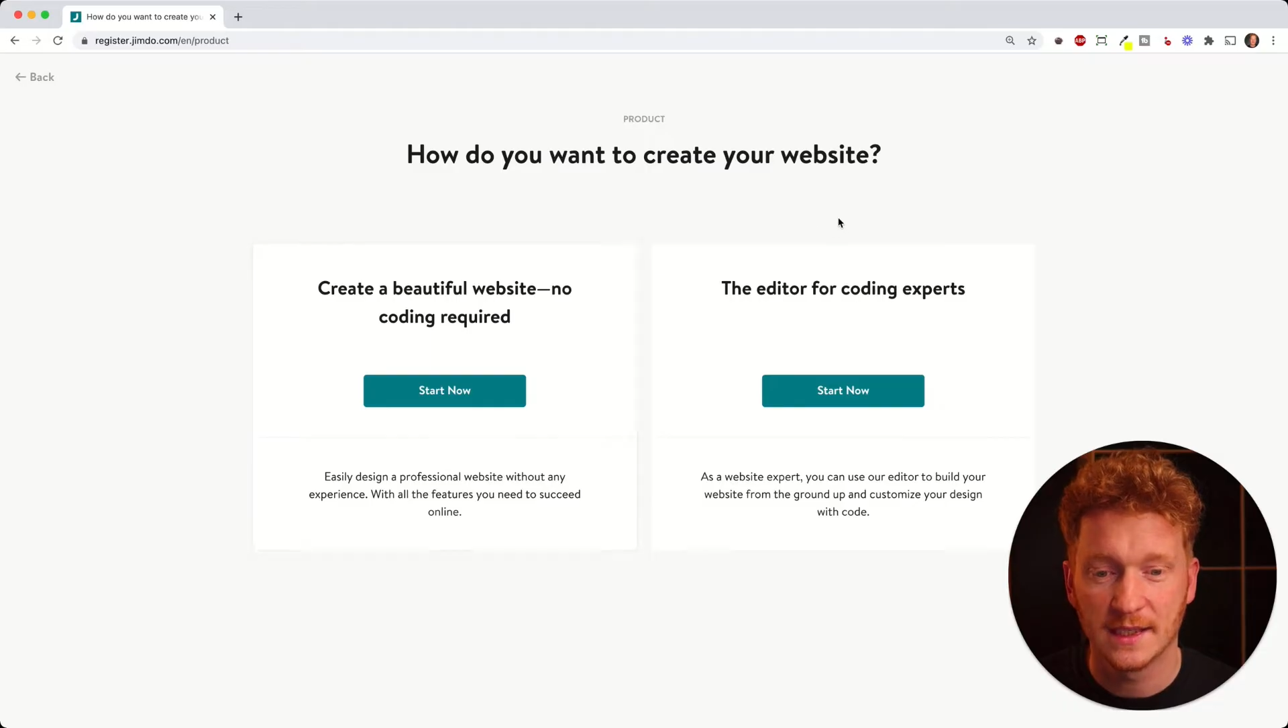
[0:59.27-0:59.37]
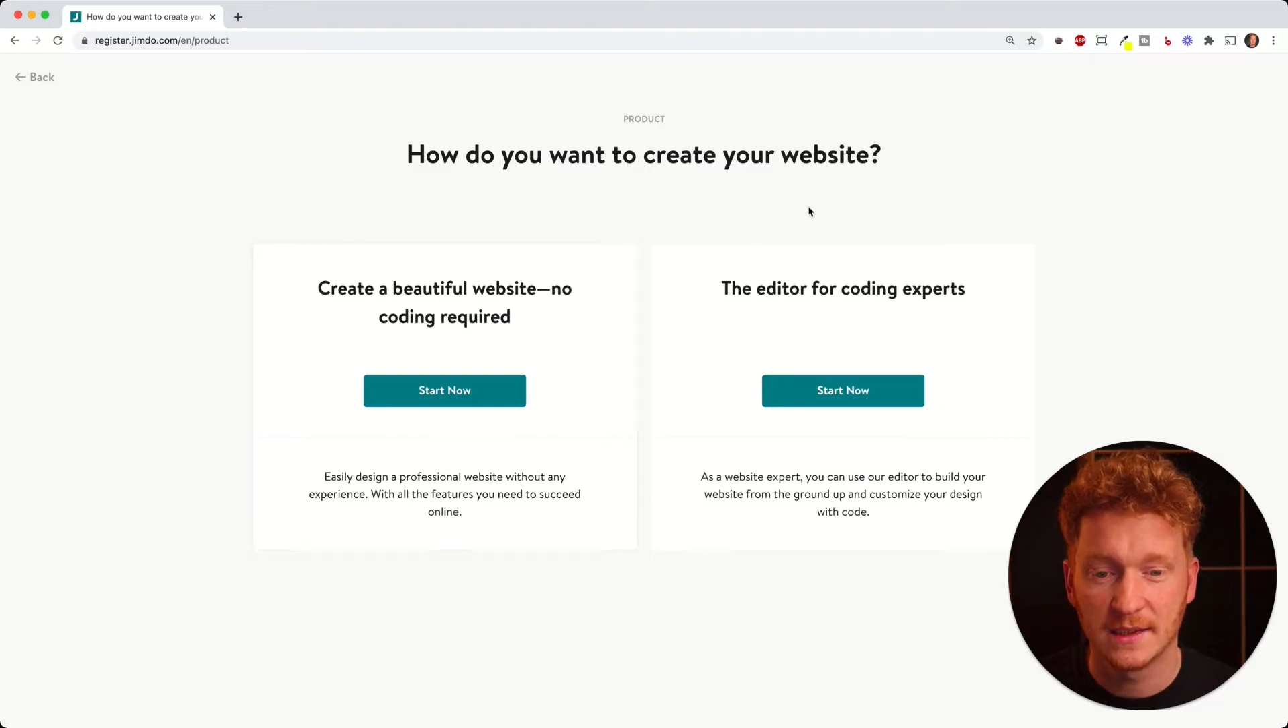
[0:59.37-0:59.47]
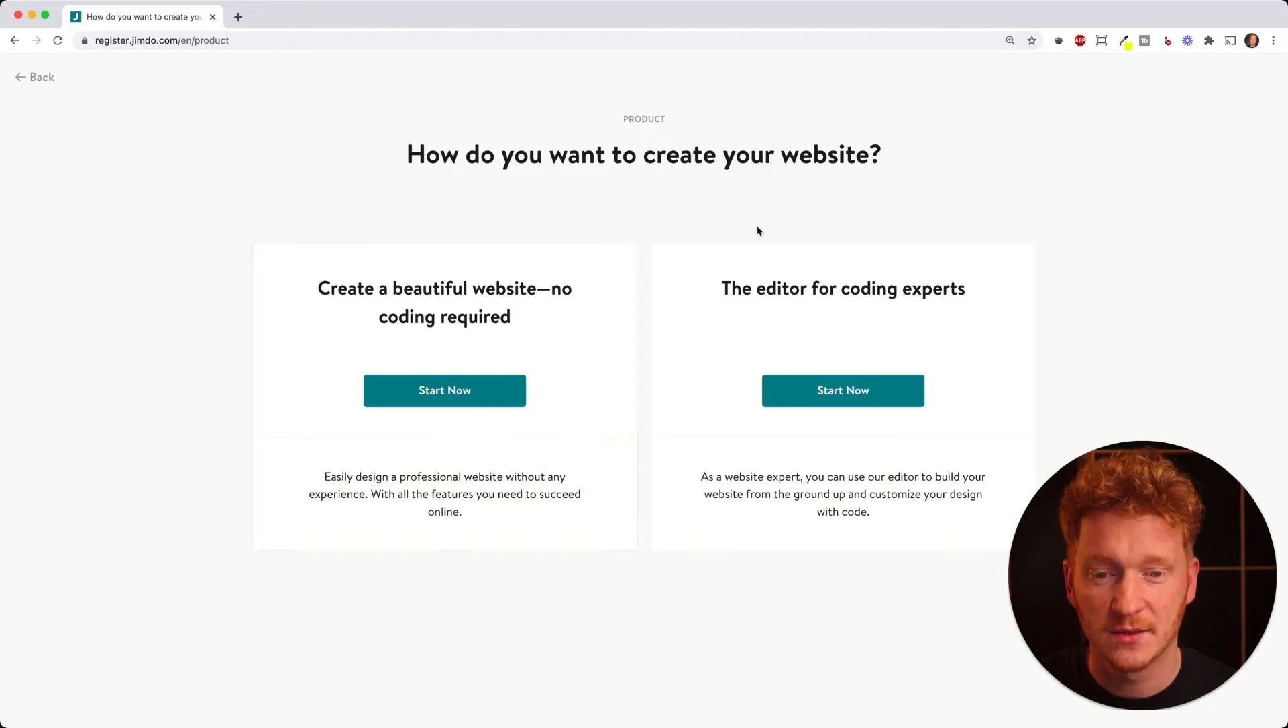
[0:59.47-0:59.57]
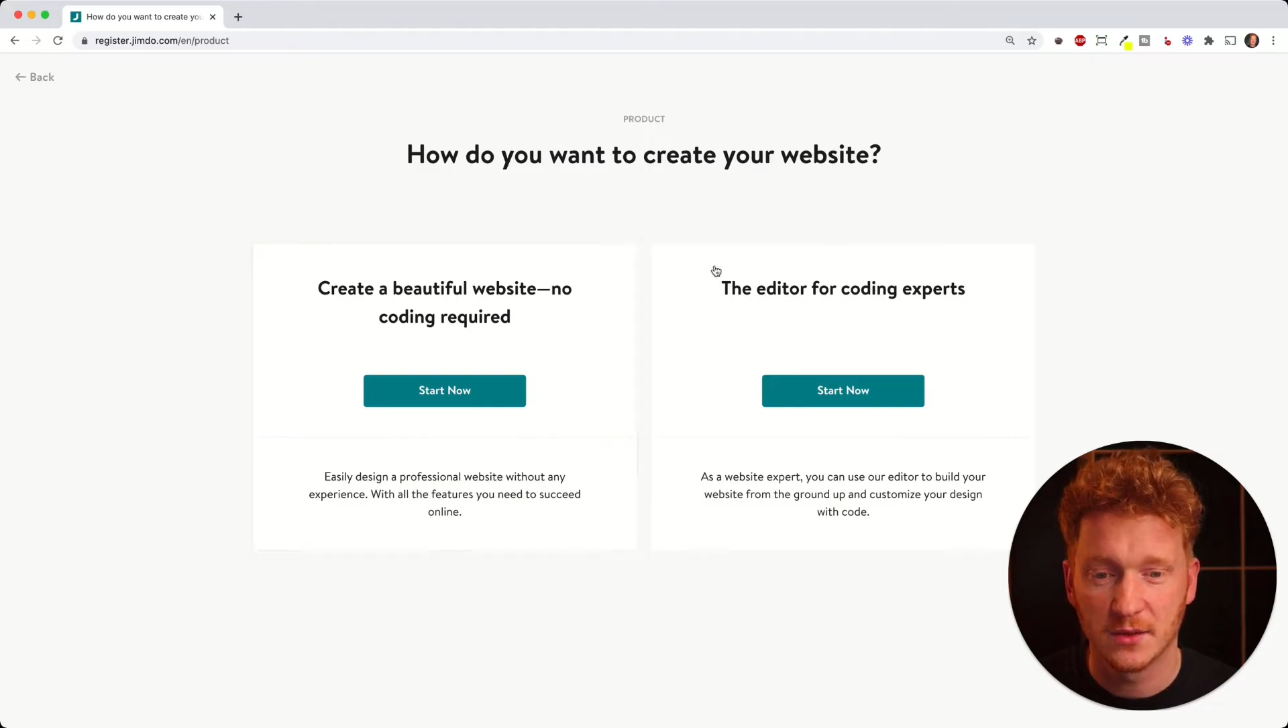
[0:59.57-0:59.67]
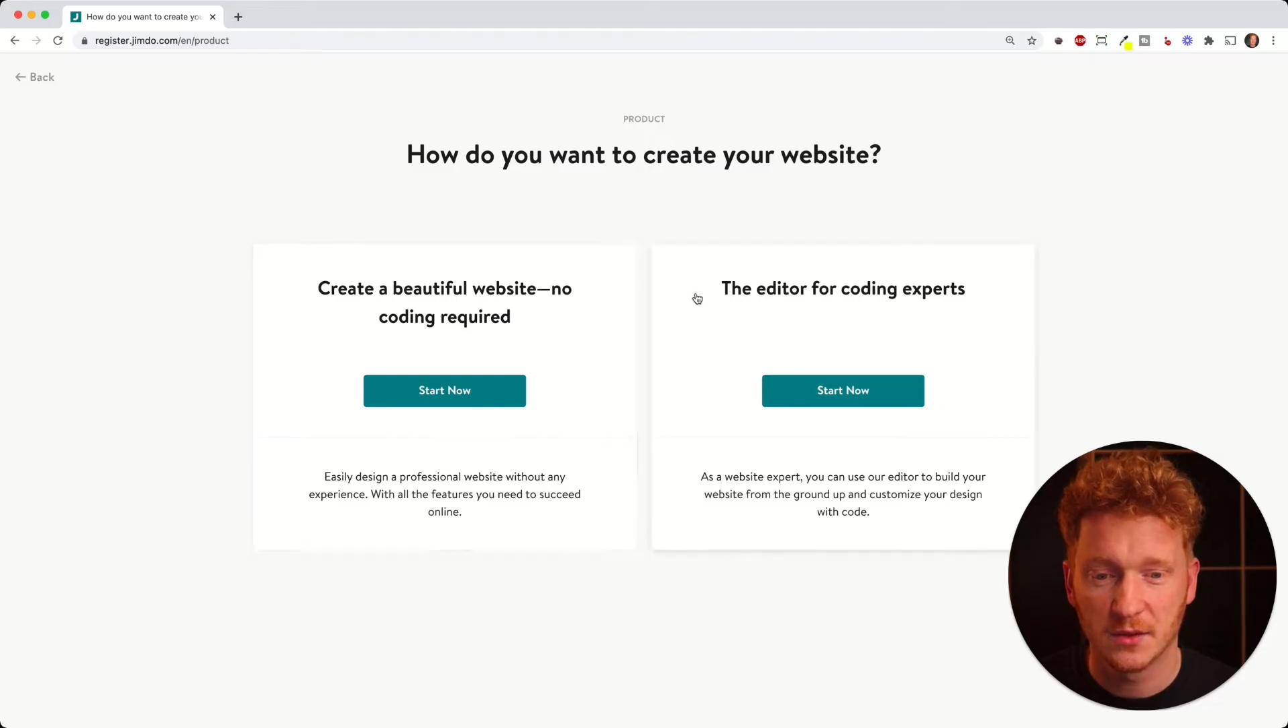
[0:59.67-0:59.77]

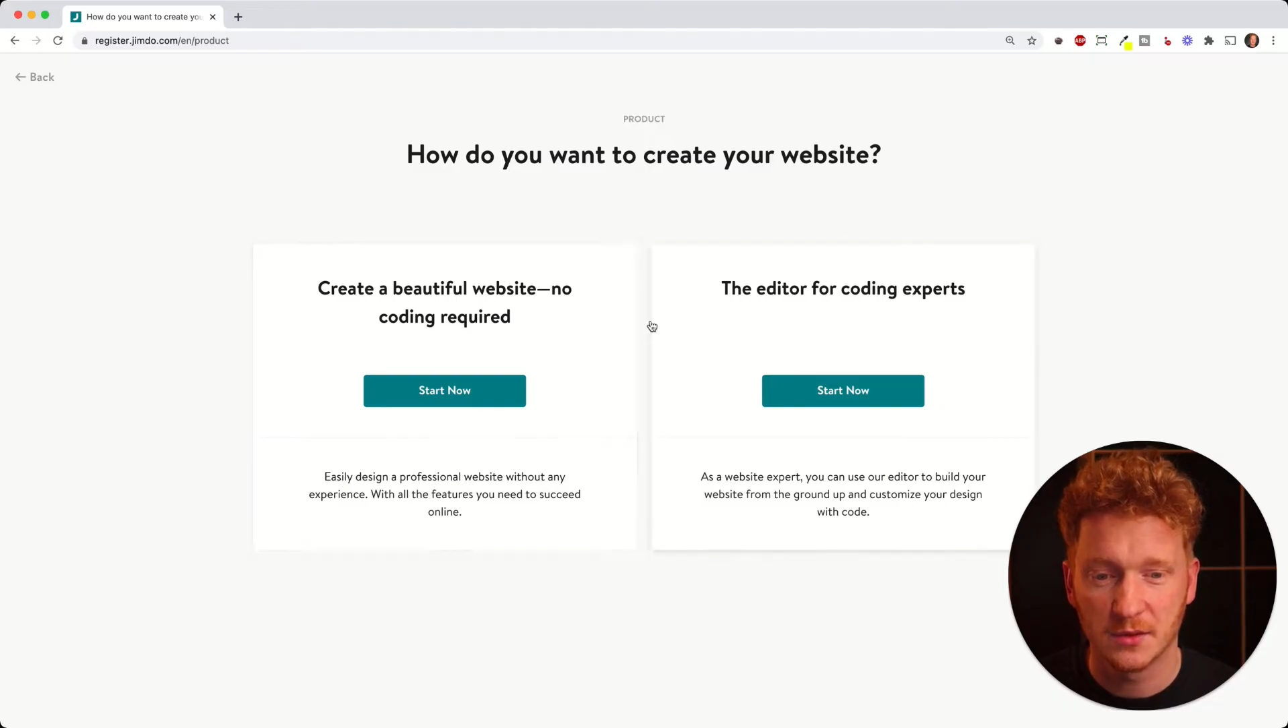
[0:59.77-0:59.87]
editor